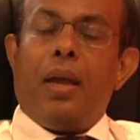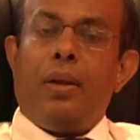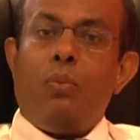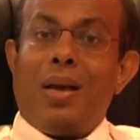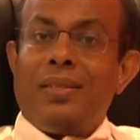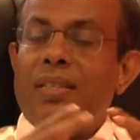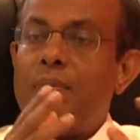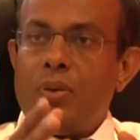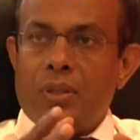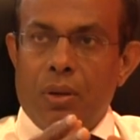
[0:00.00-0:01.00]
And once the
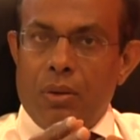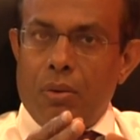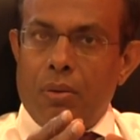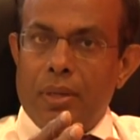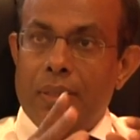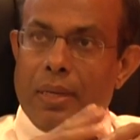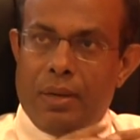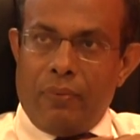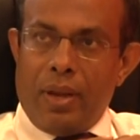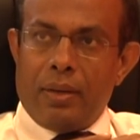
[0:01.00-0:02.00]
mosquito is
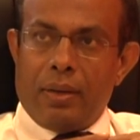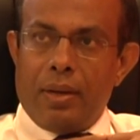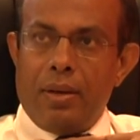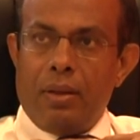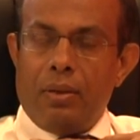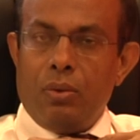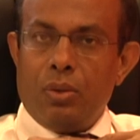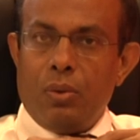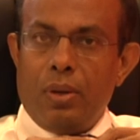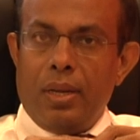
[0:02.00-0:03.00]
infected,
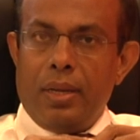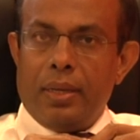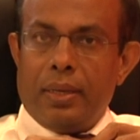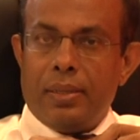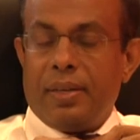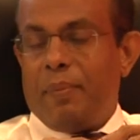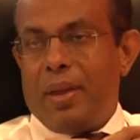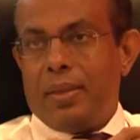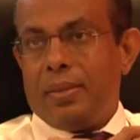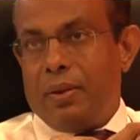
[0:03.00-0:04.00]
usually this
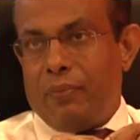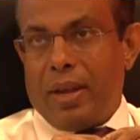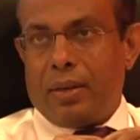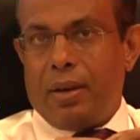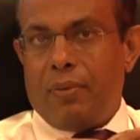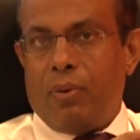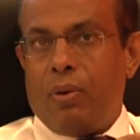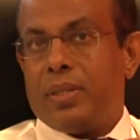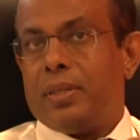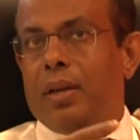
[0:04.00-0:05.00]
remains infected
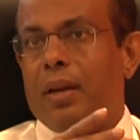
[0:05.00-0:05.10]
for its